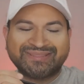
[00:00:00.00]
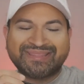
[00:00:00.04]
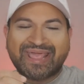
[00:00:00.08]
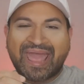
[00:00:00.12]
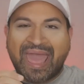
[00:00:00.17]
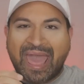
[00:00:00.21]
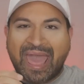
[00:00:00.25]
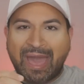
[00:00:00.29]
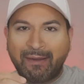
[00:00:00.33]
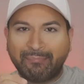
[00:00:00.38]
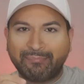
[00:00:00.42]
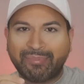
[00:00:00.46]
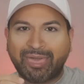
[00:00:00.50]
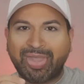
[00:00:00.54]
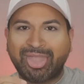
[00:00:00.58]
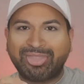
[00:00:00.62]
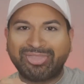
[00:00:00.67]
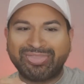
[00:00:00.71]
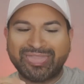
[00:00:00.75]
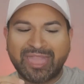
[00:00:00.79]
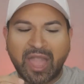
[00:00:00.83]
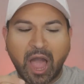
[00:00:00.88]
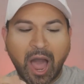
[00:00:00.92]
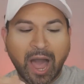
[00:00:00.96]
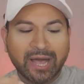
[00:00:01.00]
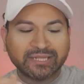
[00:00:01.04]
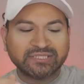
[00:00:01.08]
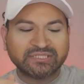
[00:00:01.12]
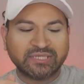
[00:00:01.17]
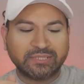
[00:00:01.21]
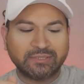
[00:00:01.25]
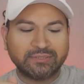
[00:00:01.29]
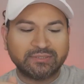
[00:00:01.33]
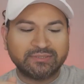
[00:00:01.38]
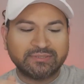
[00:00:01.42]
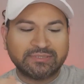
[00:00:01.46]
dap
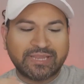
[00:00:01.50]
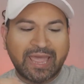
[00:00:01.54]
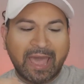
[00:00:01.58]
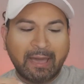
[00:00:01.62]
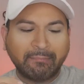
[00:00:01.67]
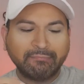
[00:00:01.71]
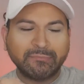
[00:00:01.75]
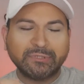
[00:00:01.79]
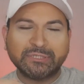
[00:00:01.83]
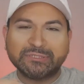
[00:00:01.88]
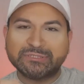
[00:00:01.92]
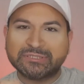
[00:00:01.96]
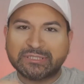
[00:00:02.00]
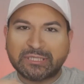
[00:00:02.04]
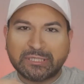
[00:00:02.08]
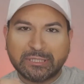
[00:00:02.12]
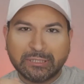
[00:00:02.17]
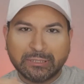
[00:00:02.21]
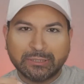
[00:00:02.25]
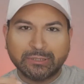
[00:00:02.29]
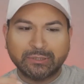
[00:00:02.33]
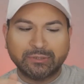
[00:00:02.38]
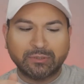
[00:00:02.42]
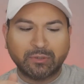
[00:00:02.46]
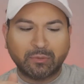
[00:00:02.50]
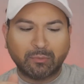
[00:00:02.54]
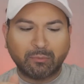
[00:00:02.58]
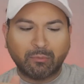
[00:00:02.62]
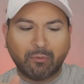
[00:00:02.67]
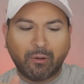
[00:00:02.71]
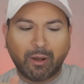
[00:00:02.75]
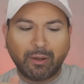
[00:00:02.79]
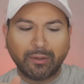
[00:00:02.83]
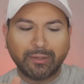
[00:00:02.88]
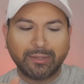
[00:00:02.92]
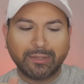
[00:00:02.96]
dot dap this in
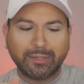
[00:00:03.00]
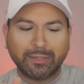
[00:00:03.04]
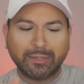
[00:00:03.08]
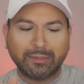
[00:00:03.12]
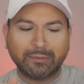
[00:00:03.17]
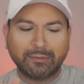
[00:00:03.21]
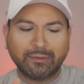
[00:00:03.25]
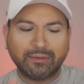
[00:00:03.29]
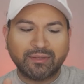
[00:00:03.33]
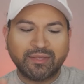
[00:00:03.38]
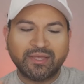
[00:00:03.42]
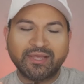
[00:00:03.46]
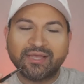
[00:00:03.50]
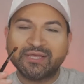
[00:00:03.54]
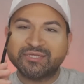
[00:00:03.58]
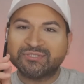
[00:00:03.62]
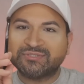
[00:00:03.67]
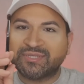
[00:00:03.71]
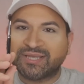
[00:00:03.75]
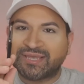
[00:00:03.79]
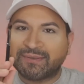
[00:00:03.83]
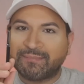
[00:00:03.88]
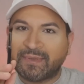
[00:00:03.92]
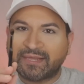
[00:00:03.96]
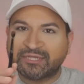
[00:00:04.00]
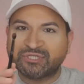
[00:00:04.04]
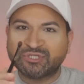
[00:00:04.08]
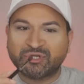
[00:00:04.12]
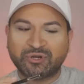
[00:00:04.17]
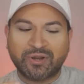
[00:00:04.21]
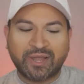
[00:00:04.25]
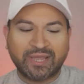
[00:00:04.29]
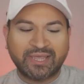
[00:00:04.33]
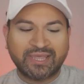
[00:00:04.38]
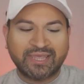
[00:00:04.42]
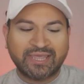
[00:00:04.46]
right here so I can make
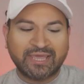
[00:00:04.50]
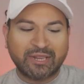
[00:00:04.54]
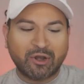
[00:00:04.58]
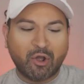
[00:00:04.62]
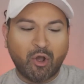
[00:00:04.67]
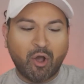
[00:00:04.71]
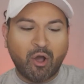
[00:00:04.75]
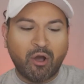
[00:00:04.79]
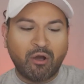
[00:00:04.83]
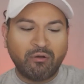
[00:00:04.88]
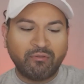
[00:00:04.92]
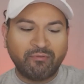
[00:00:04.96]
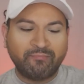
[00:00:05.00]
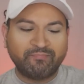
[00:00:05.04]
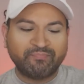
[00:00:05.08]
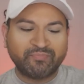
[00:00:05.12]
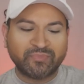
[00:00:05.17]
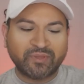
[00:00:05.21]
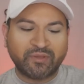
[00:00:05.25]
sure I can get all